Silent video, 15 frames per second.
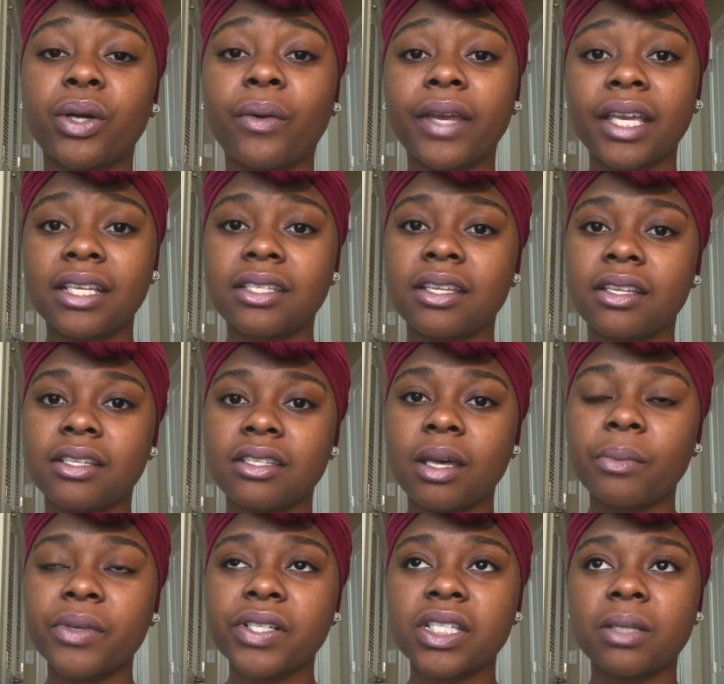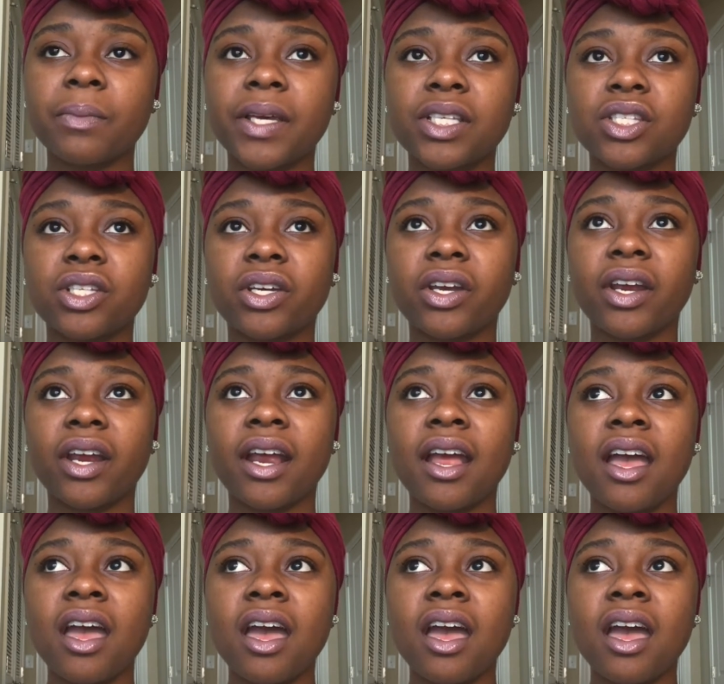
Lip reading: going into the summer semester,